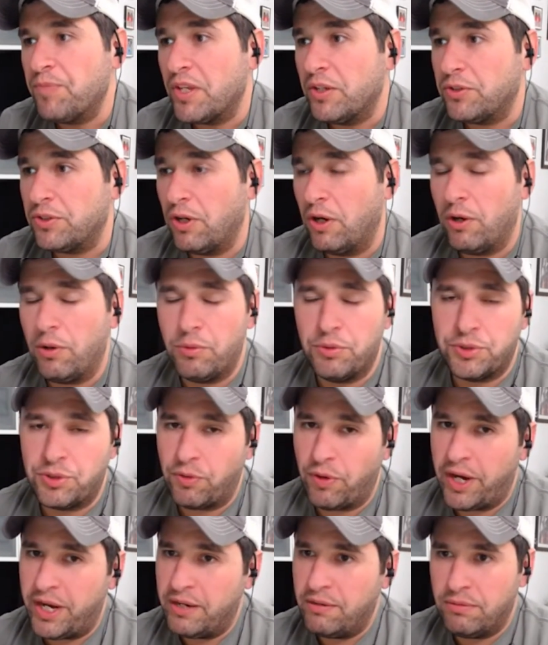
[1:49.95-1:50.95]
So it was
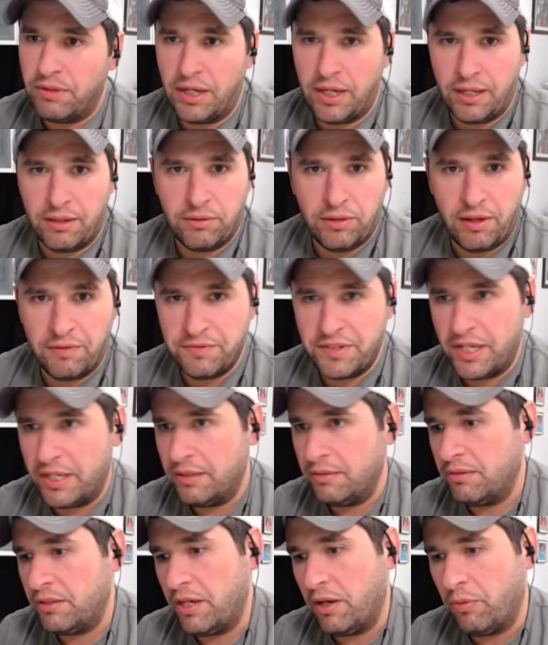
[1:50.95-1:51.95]
great. I uh, loved it.
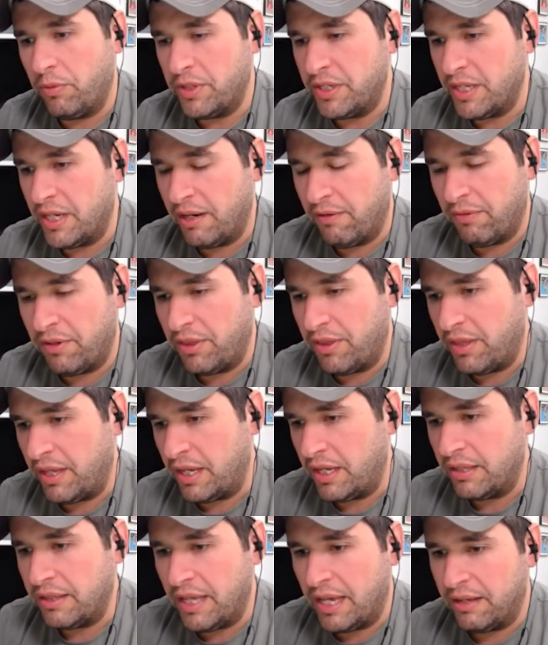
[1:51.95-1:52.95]
You know, we did
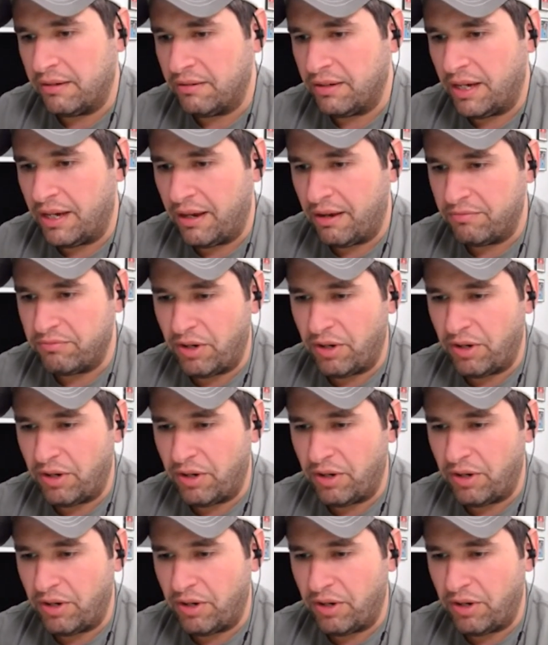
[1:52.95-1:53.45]
everything that uh,